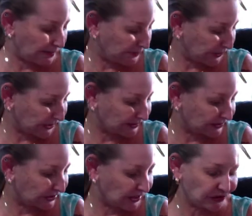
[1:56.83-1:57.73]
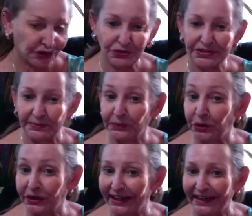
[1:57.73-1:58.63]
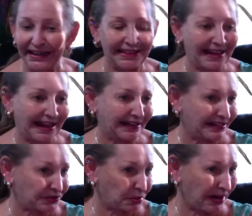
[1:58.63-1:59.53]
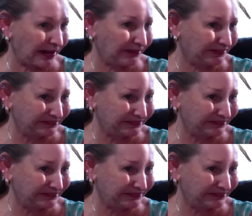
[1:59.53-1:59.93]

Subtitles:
but can do some cooking in that as well.